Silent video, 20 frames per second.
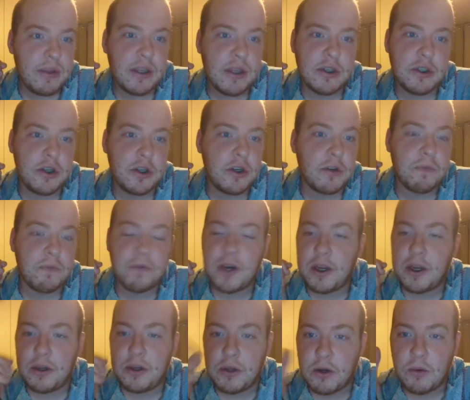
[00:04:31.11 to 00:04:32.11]
and she could
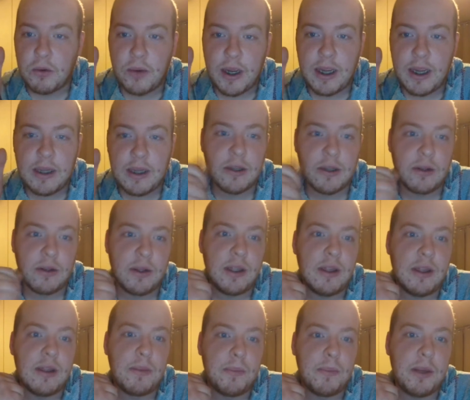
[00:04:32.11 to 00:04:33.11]
find no way to lead the